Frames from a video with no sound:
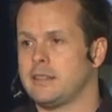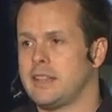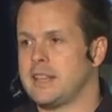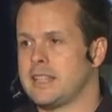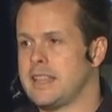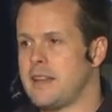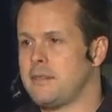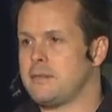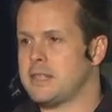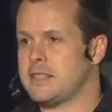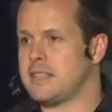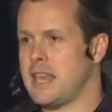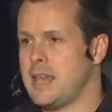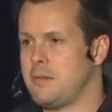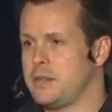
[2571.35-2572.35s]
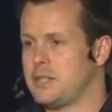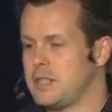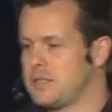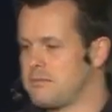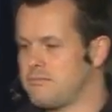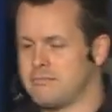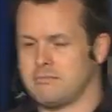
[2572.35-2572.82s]
Like that was, he would
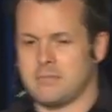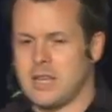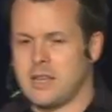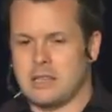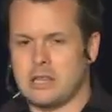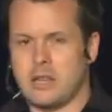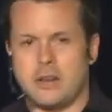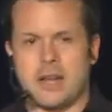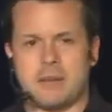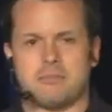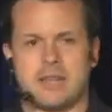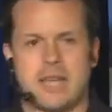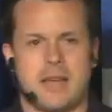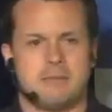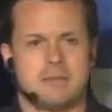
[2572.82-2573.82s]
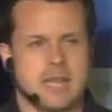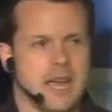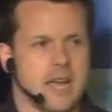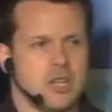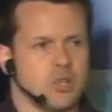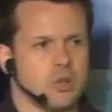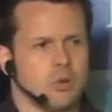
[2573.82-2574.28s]
just Load up
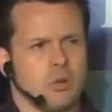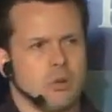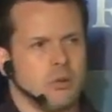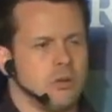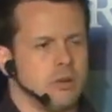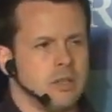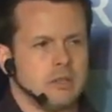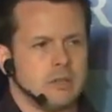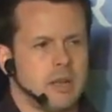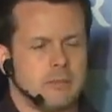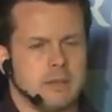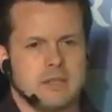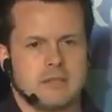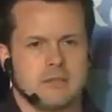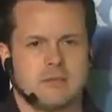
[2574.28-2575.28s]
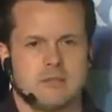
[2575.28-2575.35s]
Camtasia or, I mean,